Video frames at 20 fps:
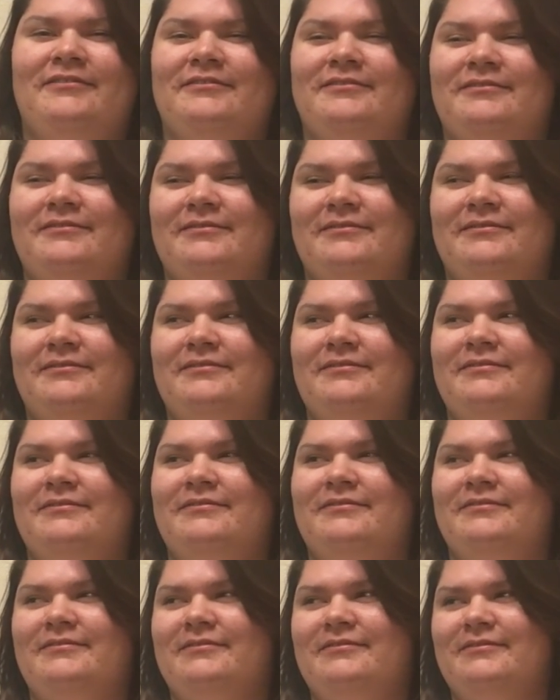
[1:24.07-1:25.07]

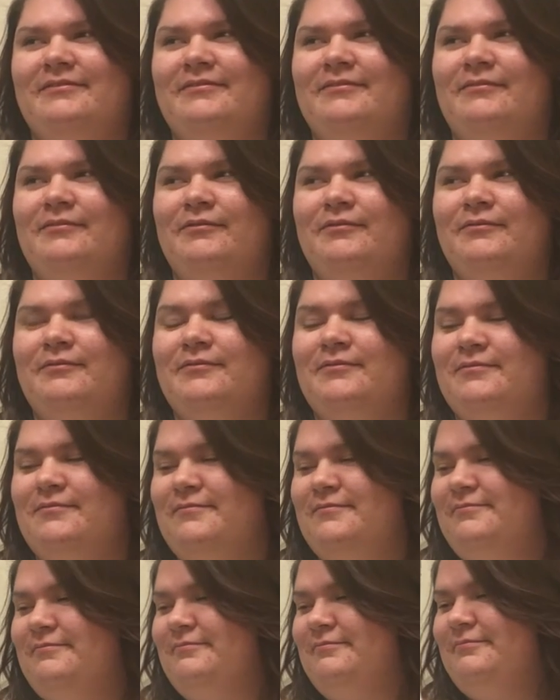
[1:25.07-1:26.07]

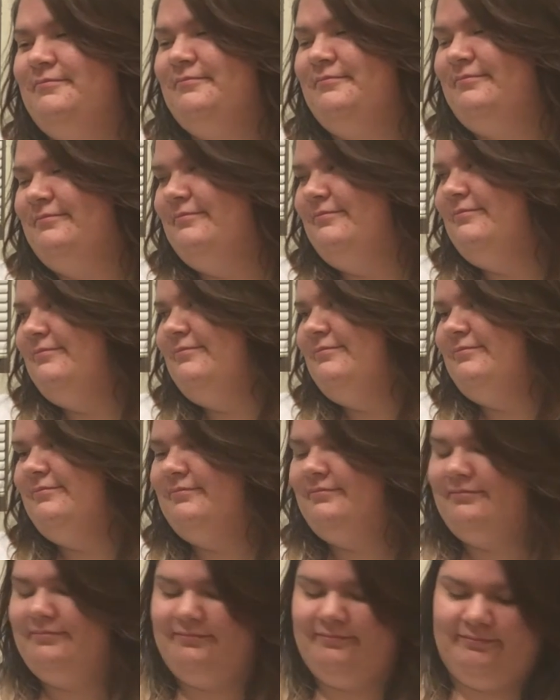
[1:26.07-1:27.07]

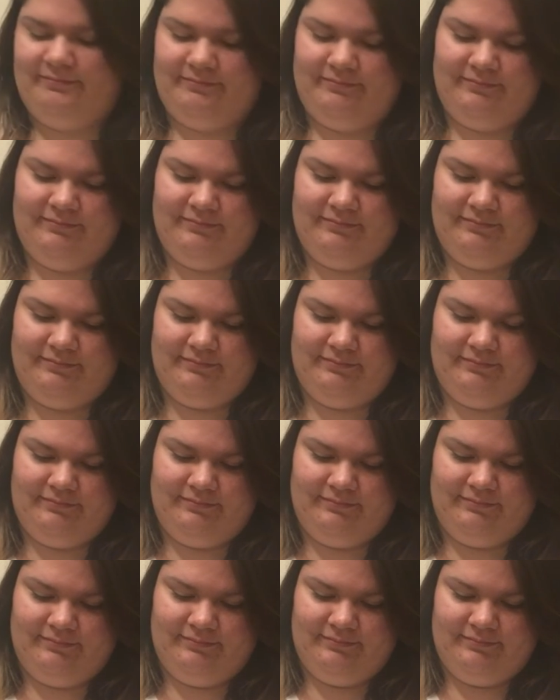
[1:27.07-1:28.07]

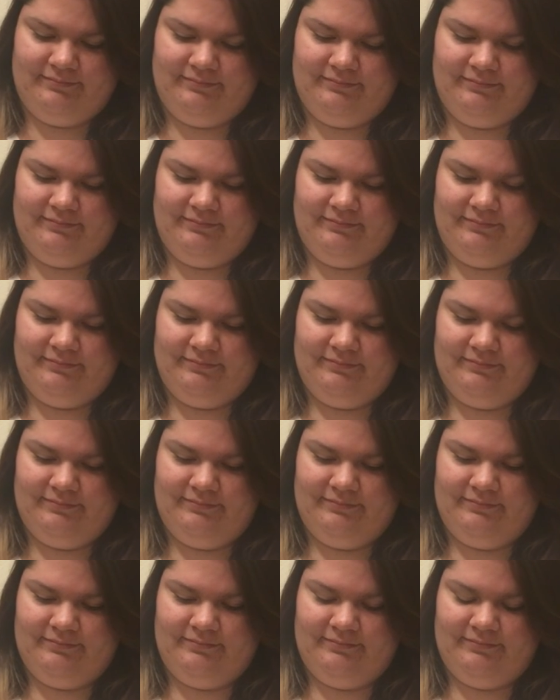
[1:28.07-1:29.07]

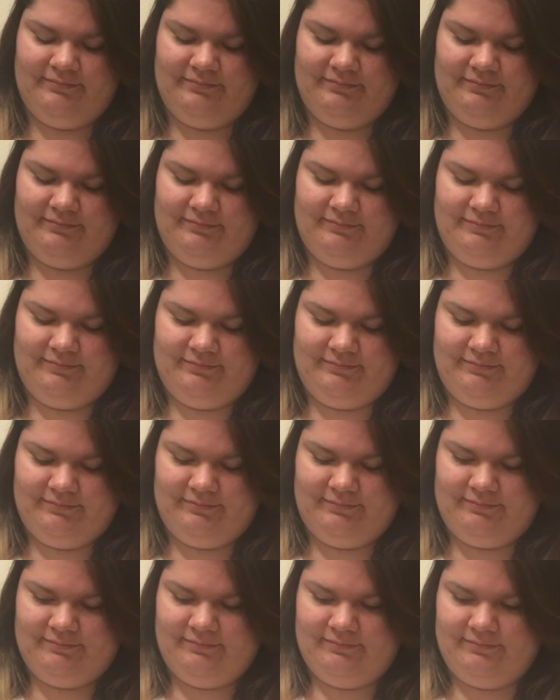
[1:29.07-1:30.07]

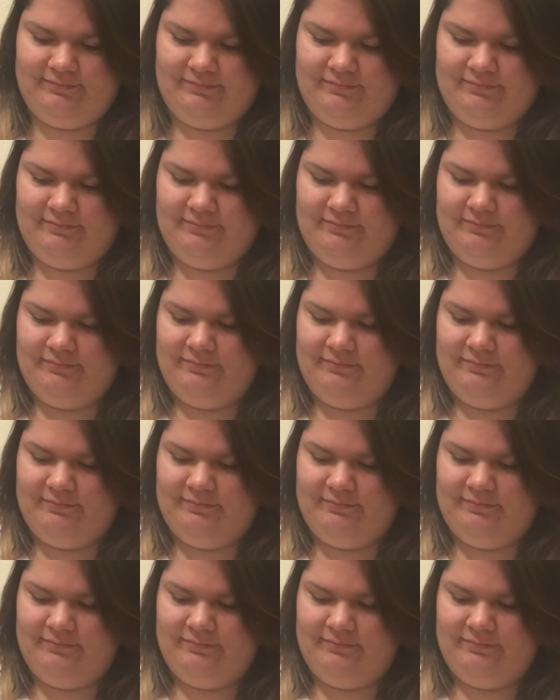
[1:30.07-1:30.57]
No words are spoken by the person on screen.